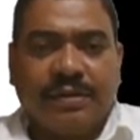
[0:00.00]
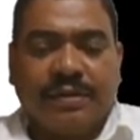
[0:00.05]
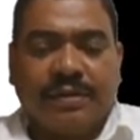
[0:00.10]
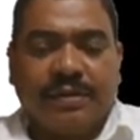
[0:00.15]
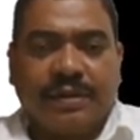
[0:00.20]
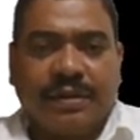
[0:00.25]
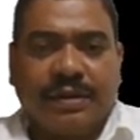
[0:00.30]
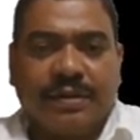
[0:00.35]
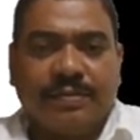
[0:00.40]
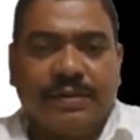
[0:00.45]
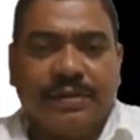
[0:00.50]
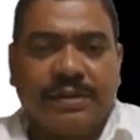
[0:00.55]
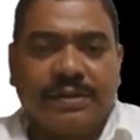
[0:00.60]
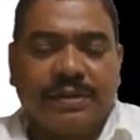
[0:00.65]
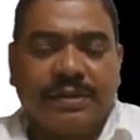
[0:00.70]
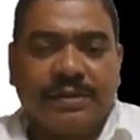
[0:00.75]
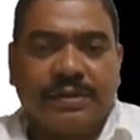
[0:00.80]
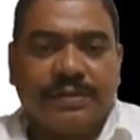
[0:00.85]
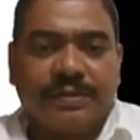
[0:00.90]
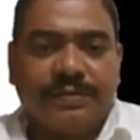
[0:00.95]
that means
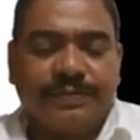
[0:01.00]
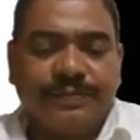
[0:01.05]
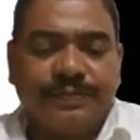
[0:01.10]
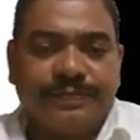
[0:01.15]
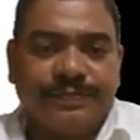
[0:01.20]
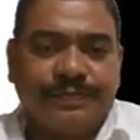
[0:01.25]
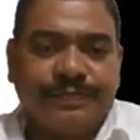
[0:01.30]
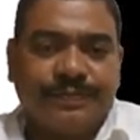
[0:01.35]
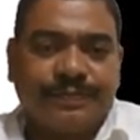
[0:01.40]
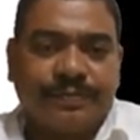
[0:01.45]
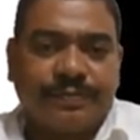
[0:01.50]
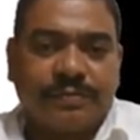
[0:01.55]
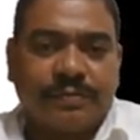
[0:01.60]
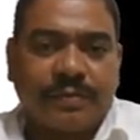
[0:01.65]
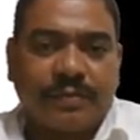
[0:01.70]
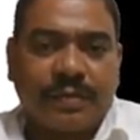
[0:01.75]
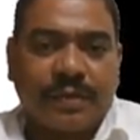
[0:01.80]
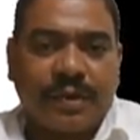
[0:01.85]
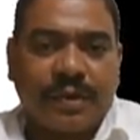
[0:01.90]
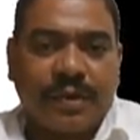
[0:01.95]
here
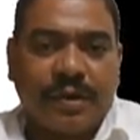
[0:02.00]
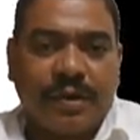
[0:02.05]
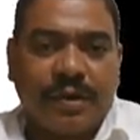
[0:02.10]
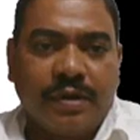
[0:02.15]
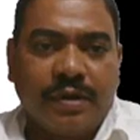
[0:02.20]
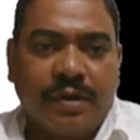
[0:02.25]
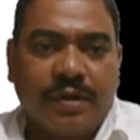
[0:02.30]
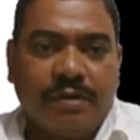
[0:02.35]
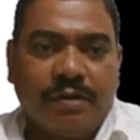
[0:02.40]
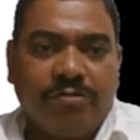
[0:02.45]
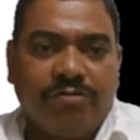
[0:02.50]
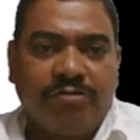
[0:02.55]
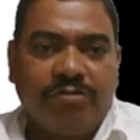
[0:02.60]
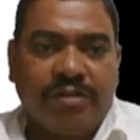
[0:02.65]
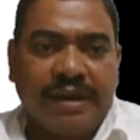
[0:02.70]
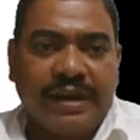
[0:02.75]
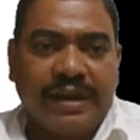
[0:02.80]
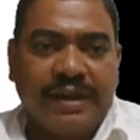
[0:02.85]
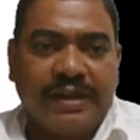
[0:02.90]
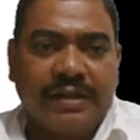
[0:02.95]

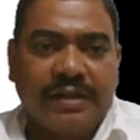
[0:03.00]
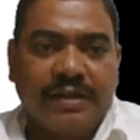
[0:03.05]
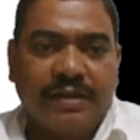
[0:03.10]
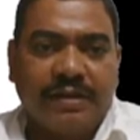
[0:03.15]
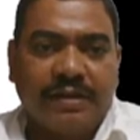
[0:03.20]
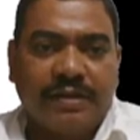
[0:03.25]
find